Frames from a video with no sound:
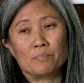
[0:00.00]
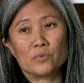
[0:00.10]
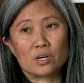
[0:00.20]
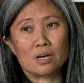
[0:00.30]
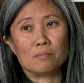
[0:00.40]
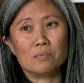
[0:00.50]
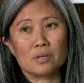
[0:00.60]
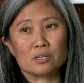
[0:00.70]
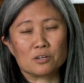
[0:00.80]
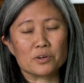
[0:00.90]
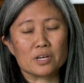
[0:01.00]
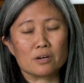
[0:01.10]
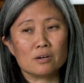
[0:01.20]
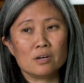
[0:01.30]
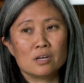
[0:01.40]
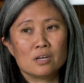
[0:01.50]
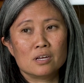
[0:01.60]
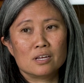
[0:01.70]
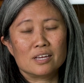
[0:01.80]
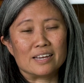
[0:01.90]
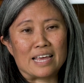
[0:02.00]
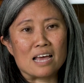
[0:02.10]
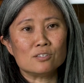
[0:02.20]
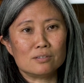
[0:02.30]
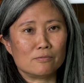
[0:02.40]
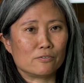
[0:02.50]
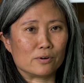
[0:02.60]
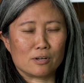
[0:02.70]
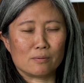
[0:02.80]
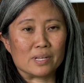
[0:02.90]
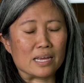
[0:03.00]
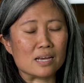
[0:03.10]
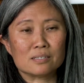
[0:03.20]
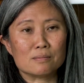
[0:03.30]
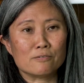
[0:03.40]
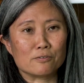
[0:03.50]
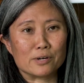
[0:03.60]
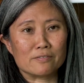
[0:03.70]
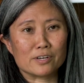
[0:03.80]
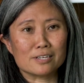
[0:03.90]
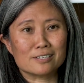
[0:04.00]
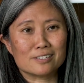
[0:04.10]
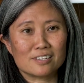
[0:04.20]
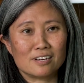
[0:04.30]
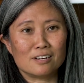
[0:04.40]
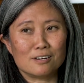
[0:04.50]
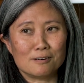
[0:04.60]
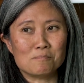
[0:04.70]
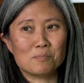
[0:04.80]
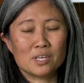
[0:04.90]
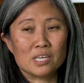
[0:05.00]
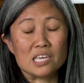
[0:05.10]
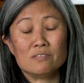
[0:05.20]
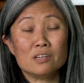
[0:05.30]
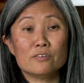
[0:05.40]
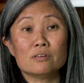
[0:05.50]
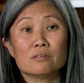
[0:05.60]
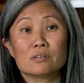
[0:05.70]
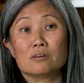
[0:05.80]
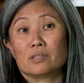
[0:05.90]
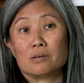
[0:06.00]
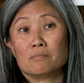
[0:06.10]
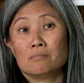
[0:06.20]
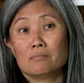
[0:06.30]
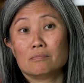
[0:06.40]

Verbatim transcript: job and career, and ask them for help and ask them for advice. Even if you don't know them,